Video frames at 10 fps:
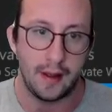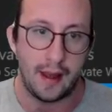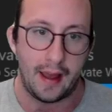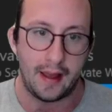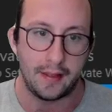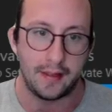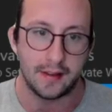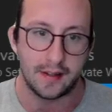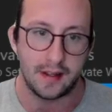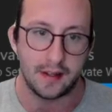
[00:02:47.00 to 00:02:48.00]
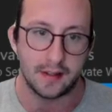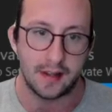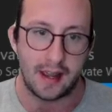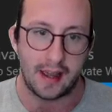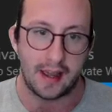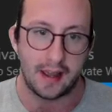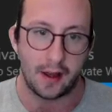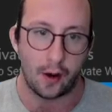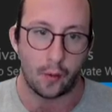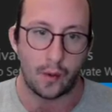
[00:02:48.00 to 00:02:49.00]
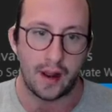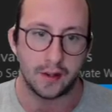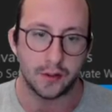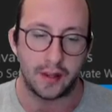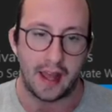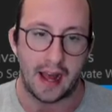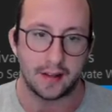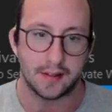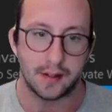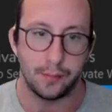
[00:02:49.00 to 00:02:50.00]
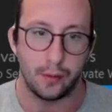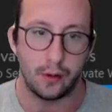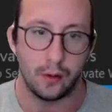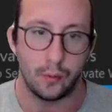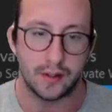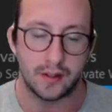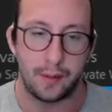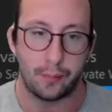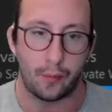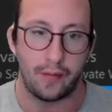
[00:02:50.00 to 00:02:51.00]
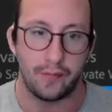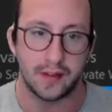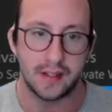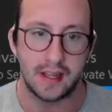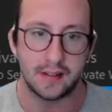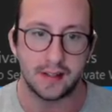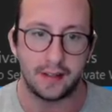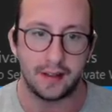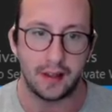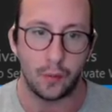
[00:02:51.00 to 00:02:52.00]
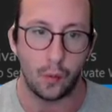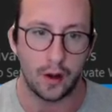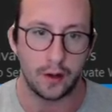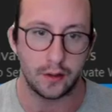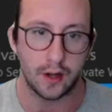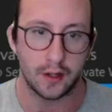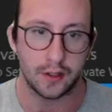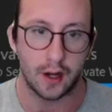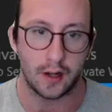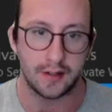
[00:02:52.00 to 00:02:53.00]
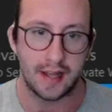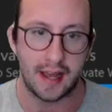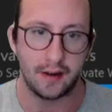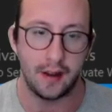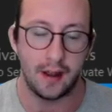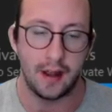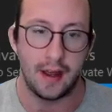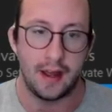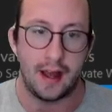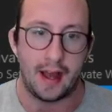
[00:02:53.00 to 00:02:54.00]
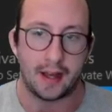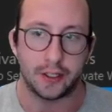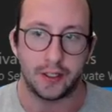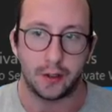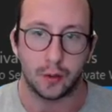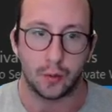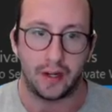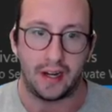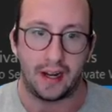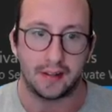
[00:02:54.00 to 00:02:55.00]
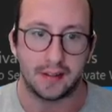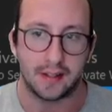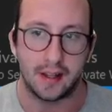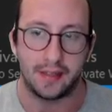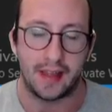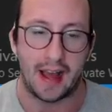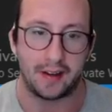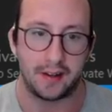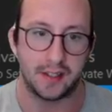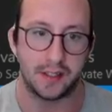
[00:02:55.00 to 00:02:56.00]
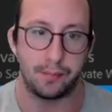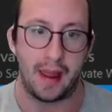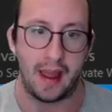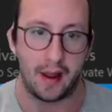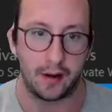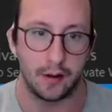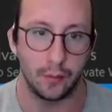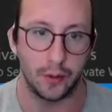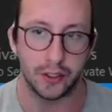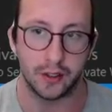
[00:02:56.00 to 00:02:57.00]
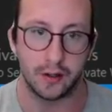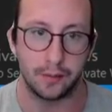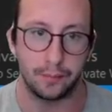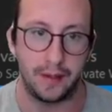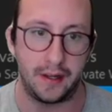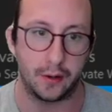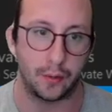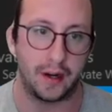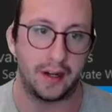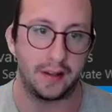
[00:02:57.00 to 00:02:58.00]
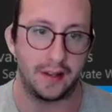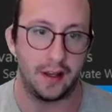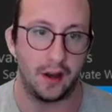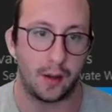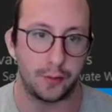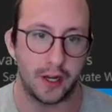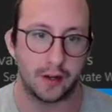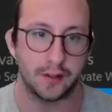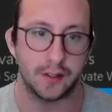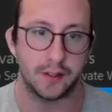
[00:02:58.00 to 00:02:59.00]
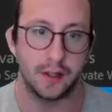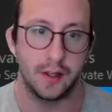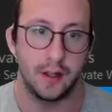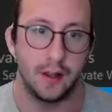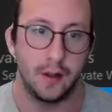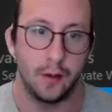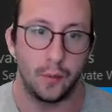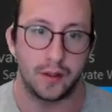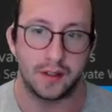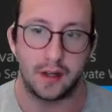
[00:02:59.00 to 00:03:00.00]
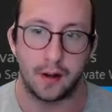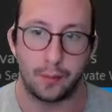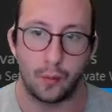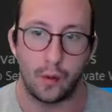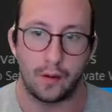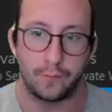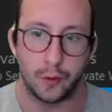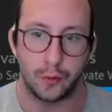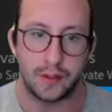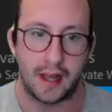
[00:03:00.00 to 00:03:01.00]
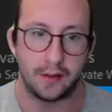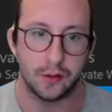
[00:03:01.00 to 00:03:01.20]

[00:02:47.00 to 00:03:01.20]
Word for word: And this is a array, so the at symbol with the parentheses and then the 1 dot dot 10 actually creates that span, which is going to be creating the objects with the number 1 through 10.